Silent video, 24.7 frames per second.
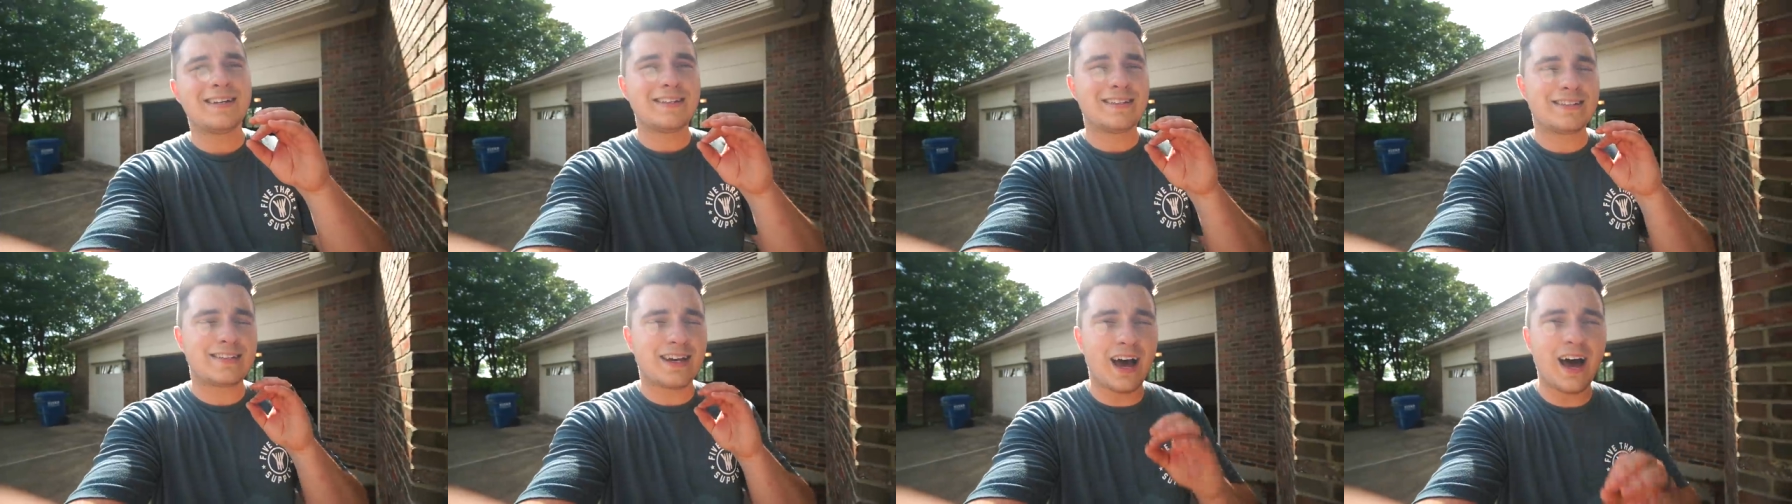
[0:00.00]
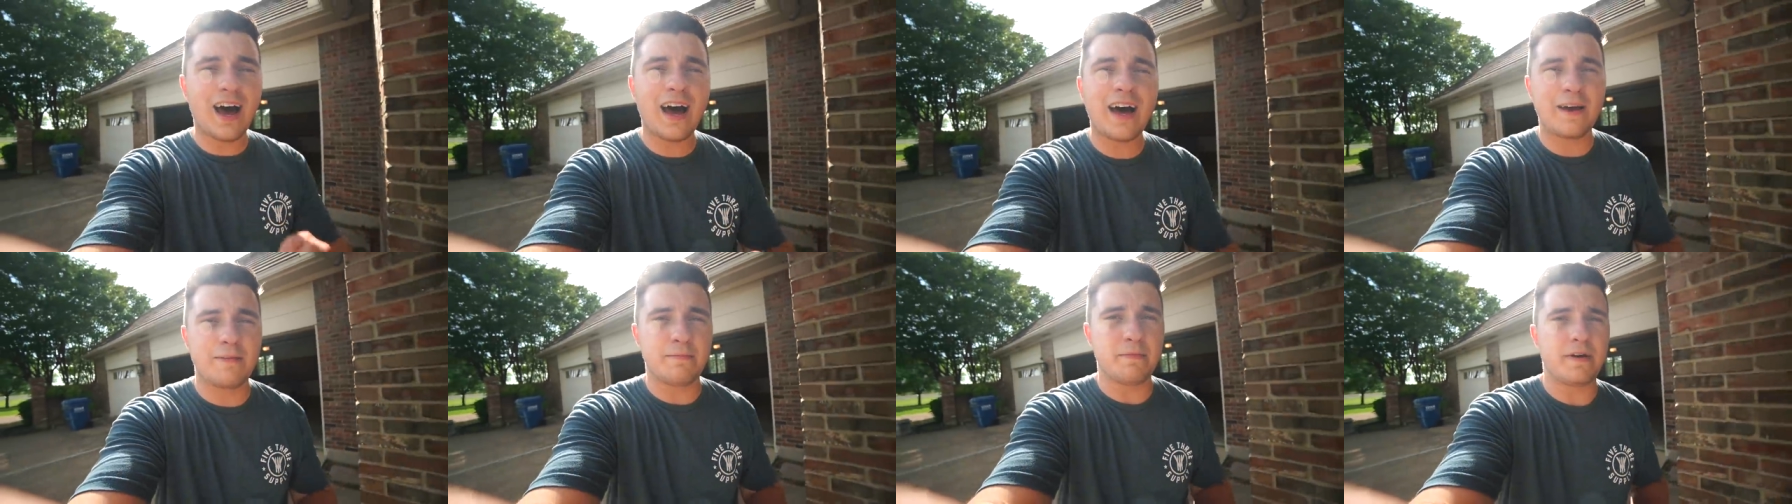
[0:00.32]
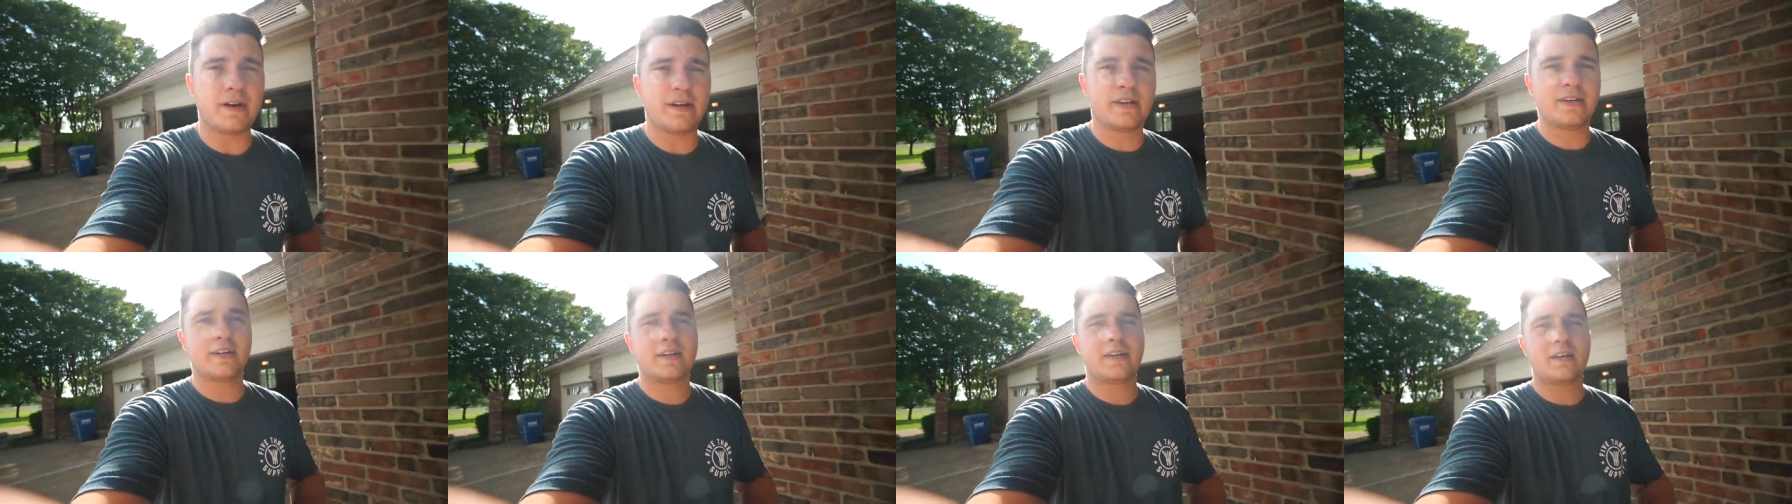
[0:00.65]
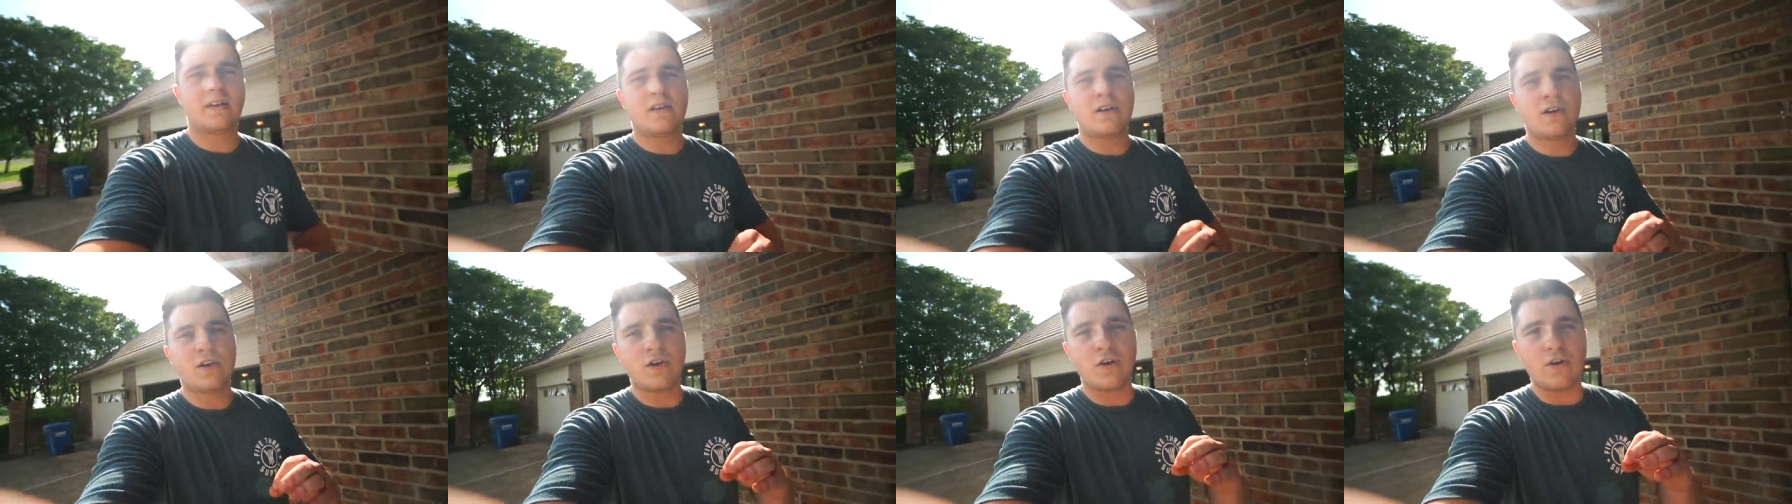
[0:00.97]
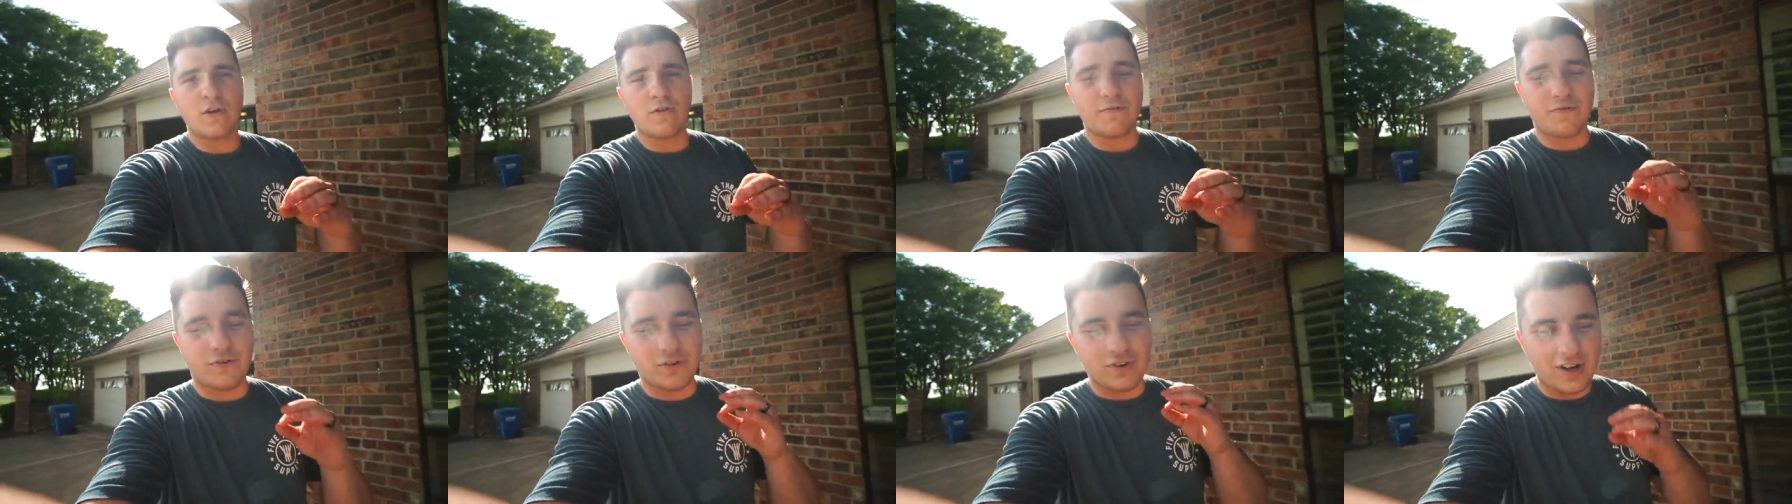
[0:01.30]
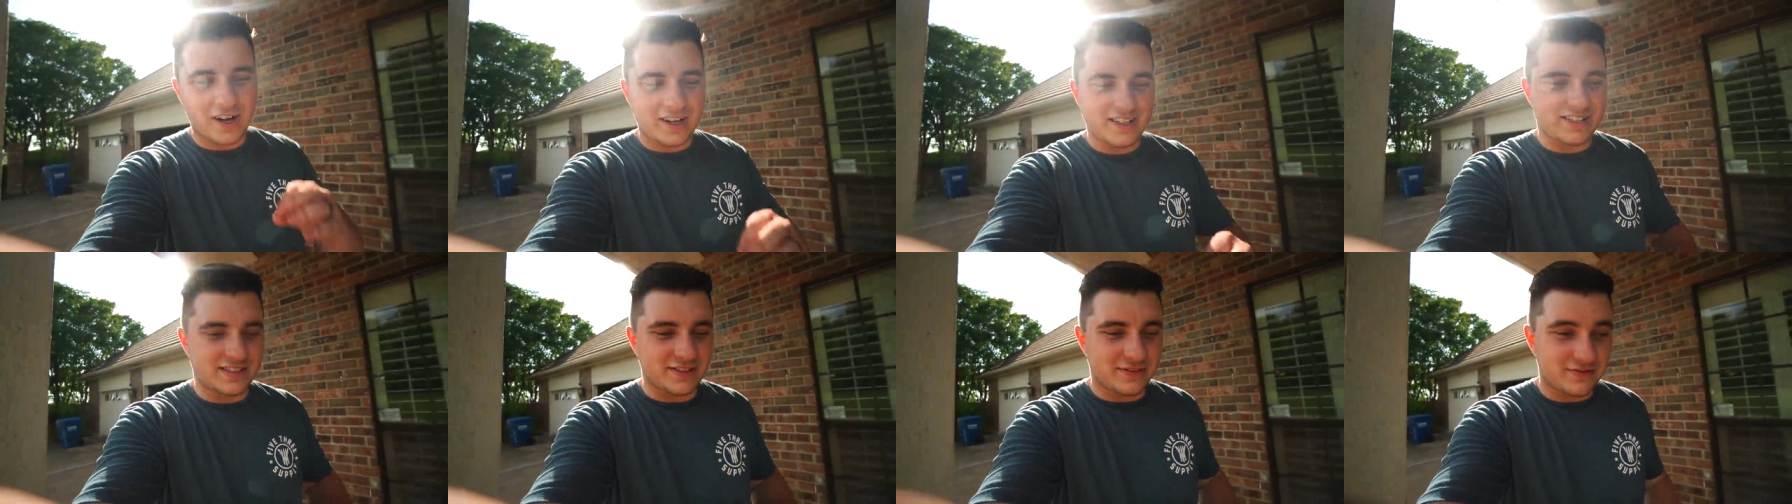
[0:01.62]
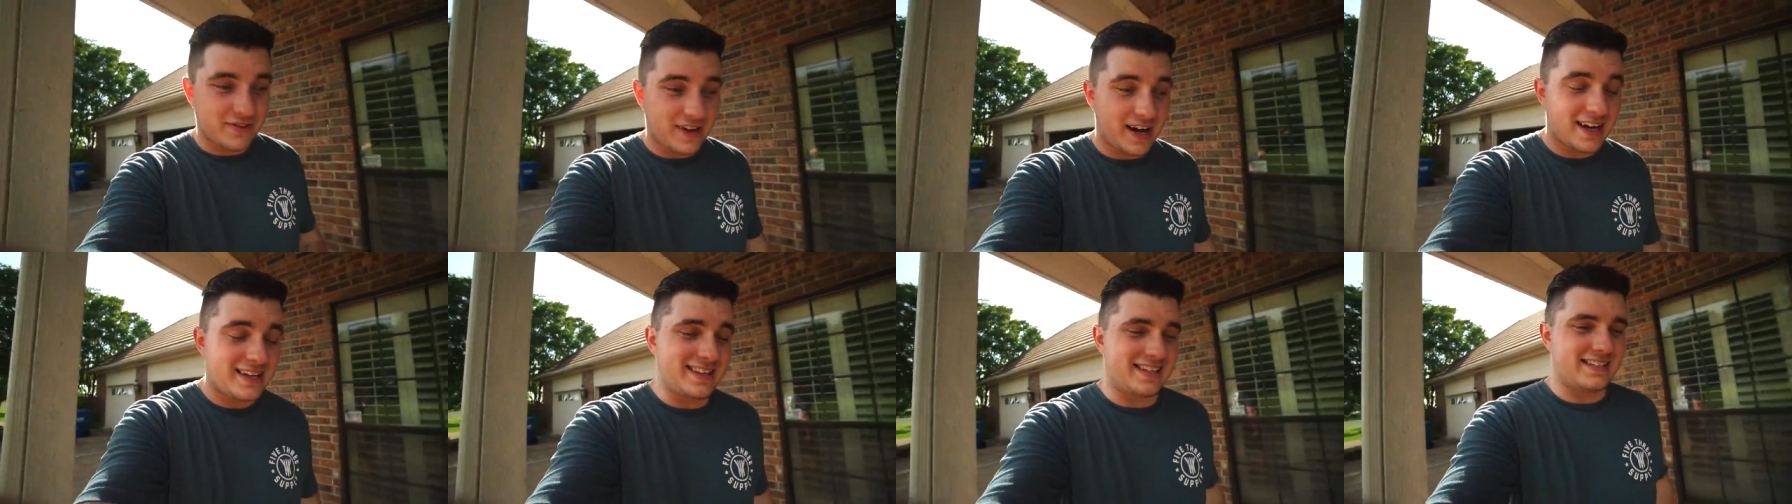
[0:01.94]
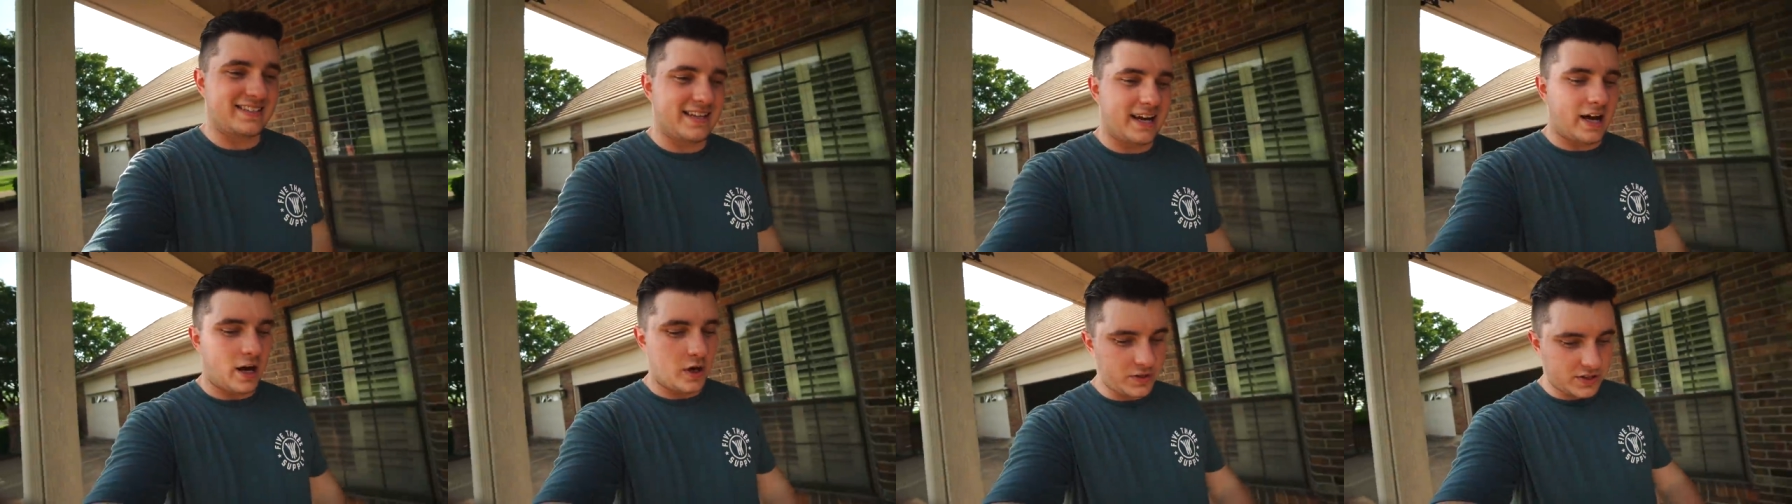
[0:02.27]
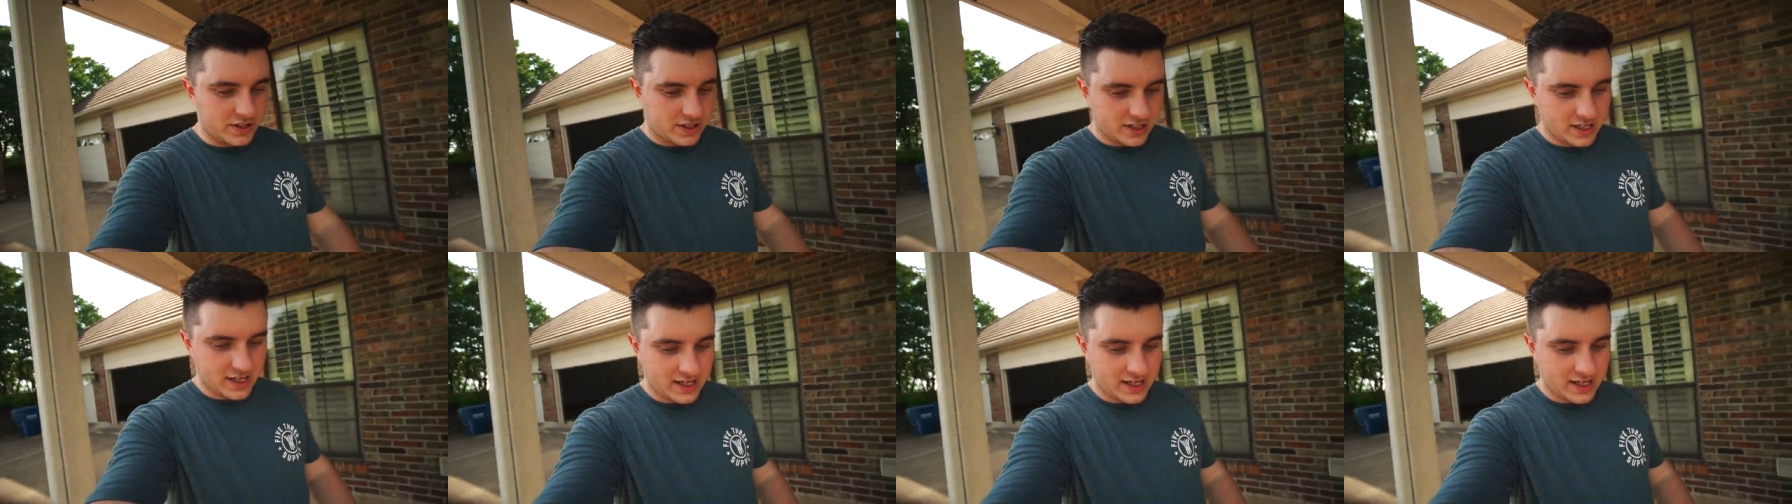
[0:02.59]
time for us to find this house.